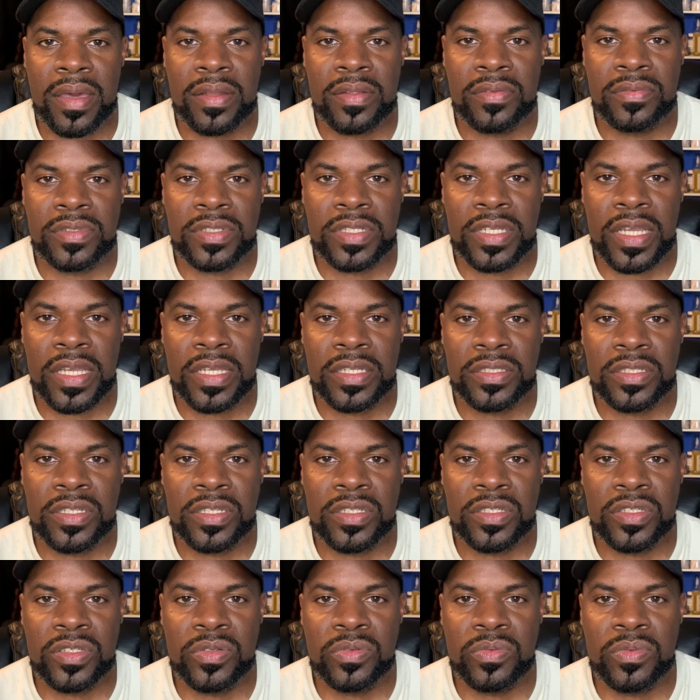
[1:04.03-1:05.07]
of change
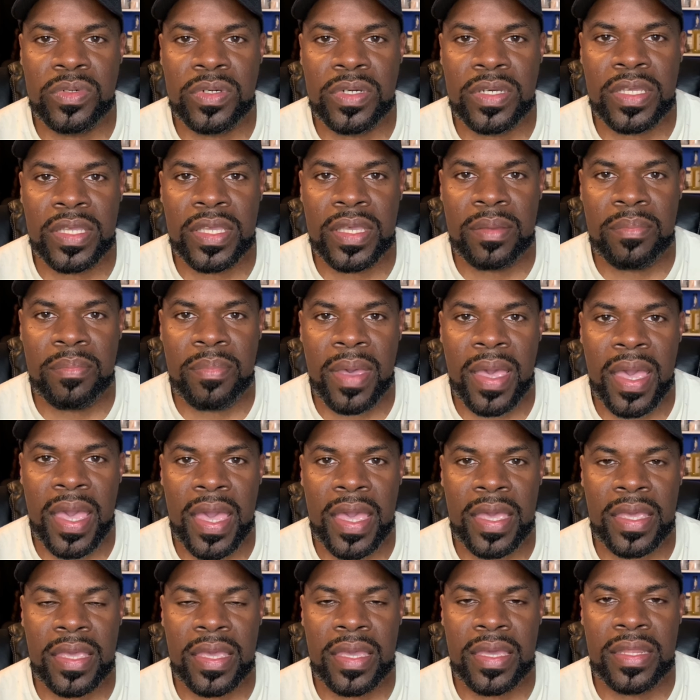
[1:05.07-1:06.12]
that you would get
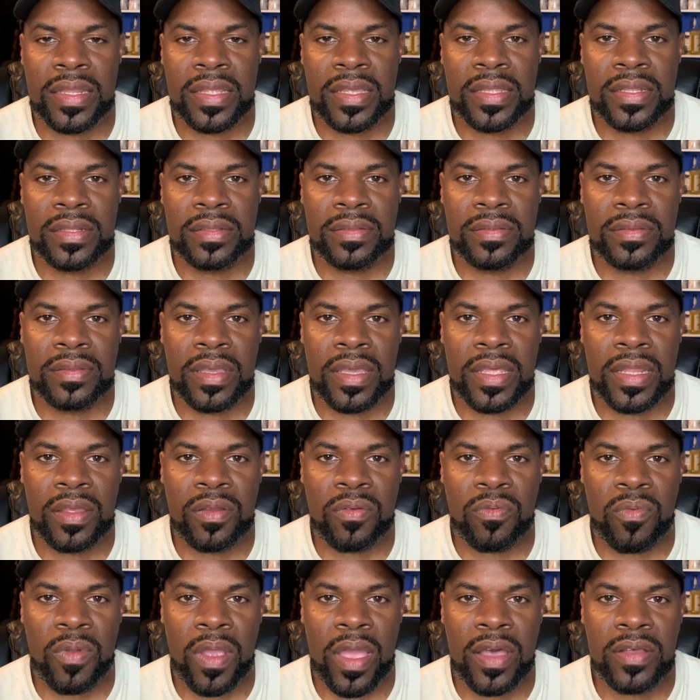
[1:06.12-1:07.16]
back, and it
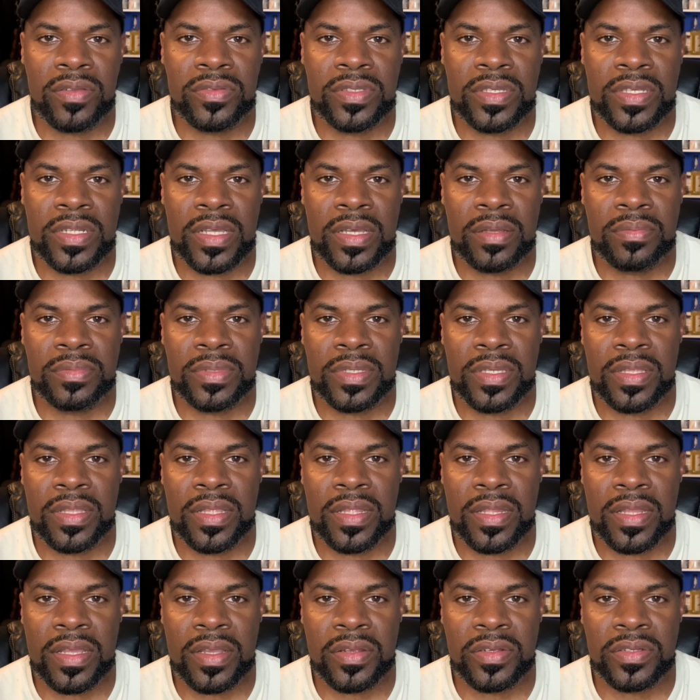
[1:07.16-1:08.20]
rounds it up to
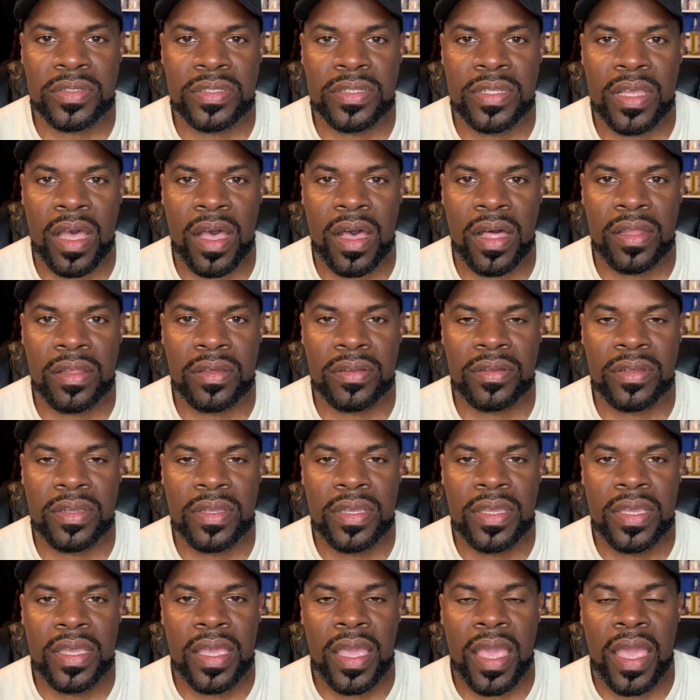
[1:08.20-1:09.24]
the nearest dollar.
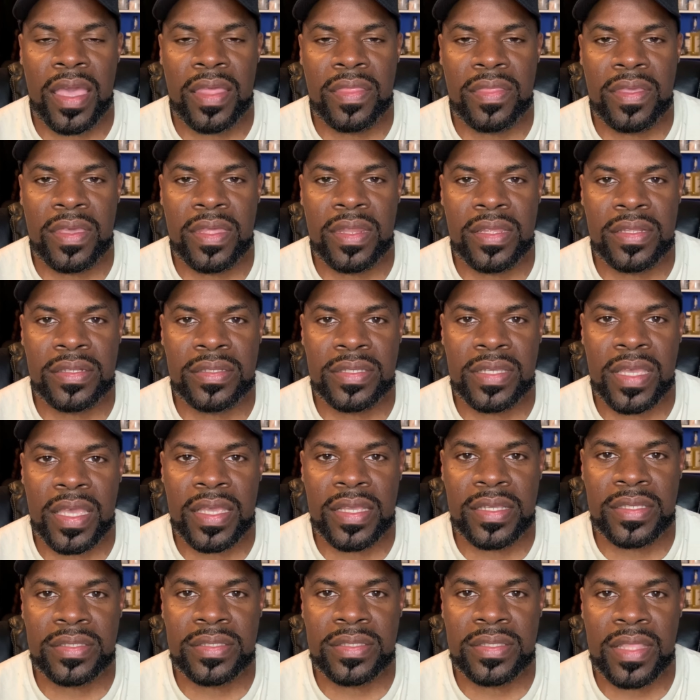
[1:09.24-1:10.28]
And then it
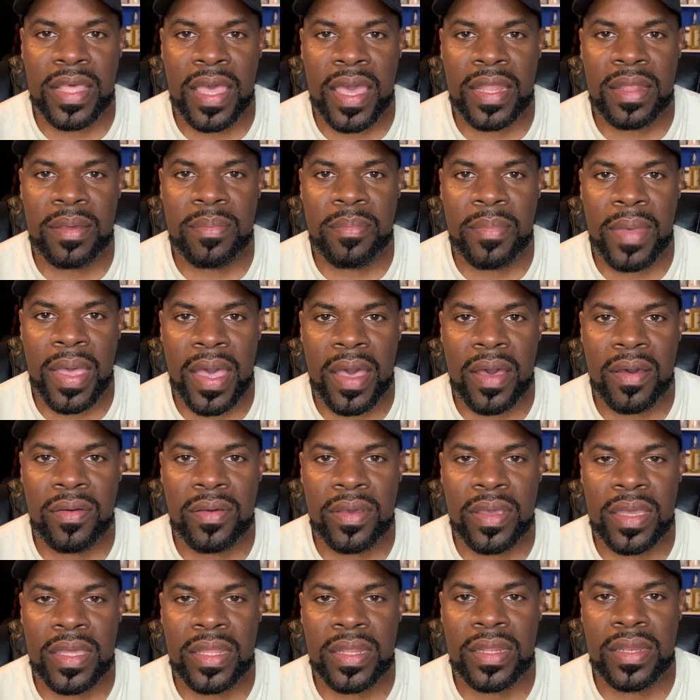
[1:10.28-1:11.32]
takes that amount
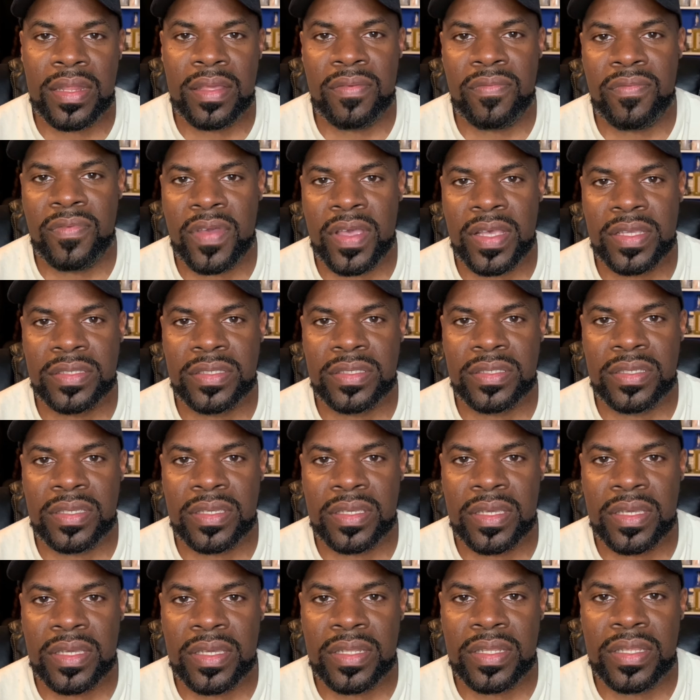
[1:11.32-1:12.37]
and it invests
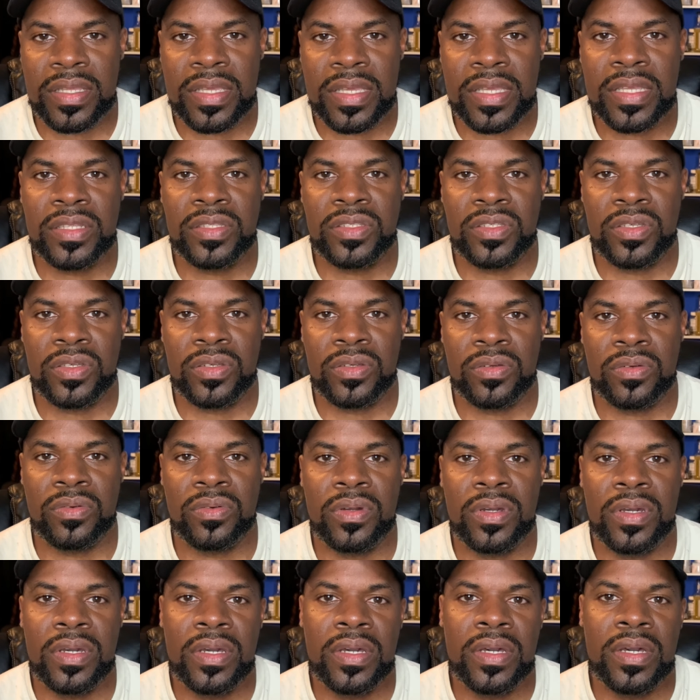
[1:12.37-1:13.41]
it into
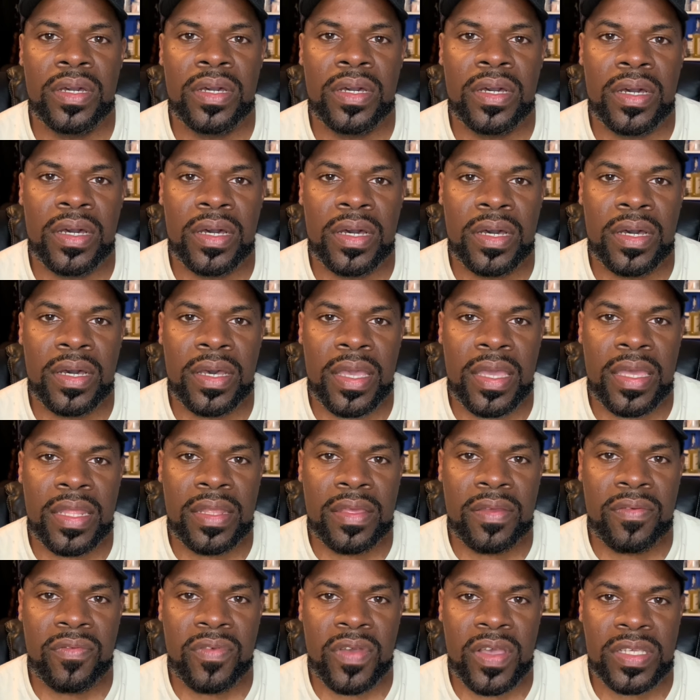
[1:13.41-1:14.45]
an
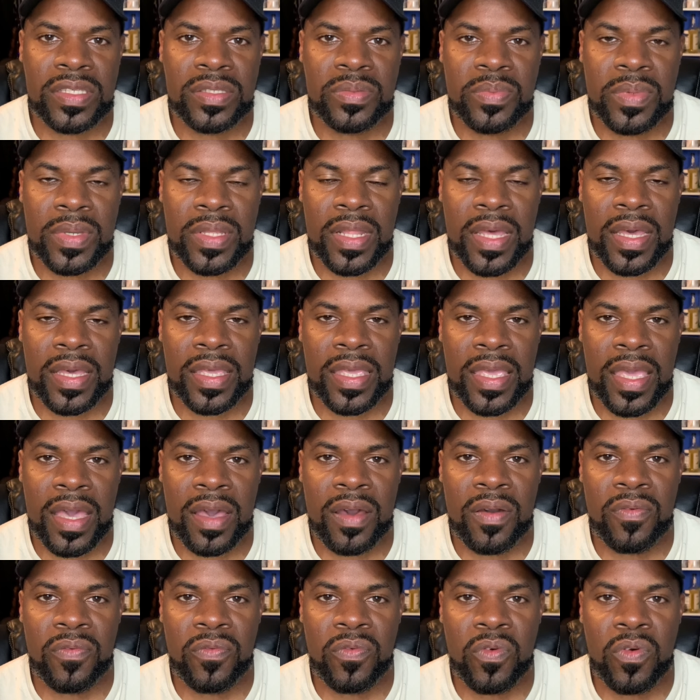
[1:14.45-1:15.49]
investment
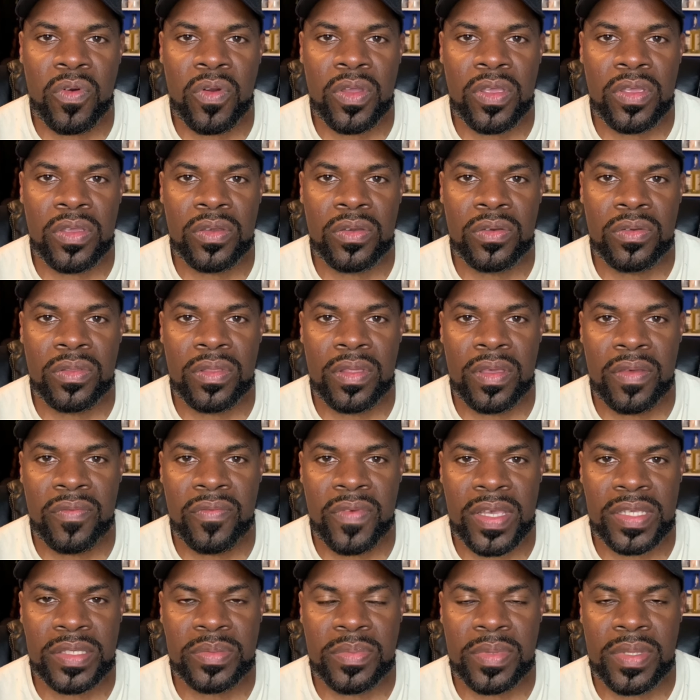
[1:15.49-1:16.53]
account for you, the
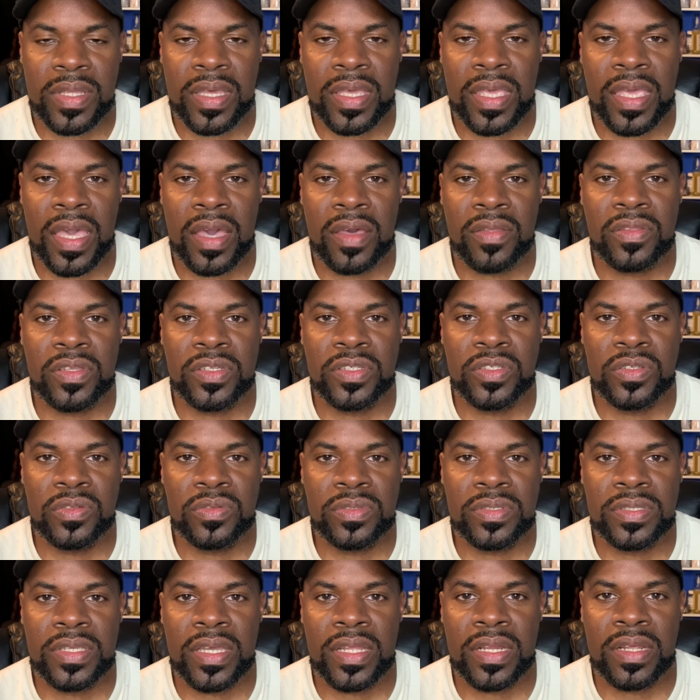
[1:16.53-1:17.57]
investment account that you
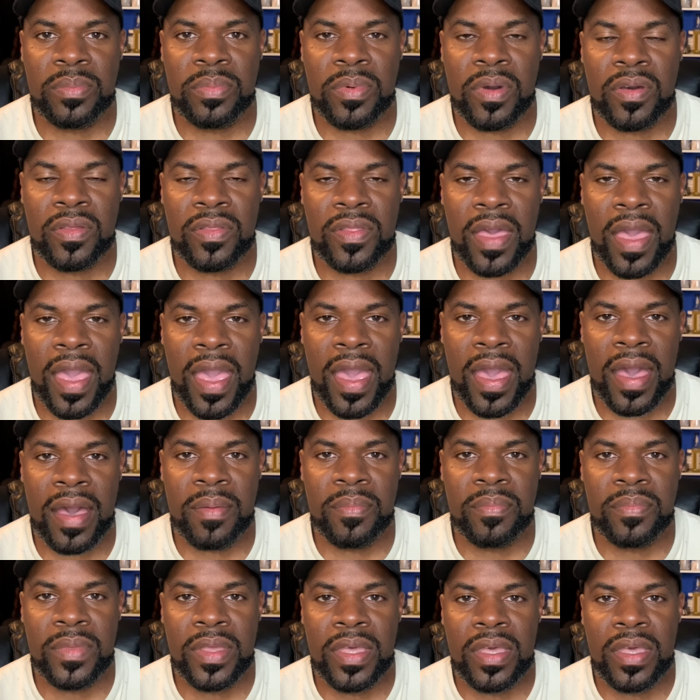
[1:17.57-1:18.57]
set up on the app.